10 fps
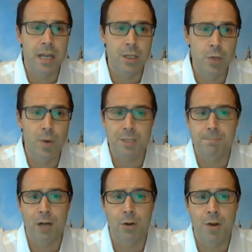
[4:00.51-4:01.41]
in US
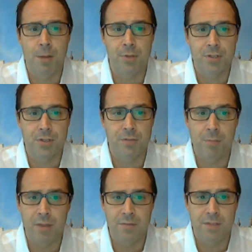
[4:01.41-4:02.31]
macro numbers for the
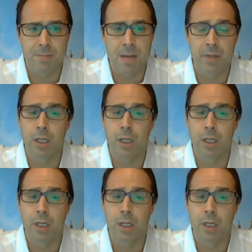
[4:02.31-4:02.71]
month of September,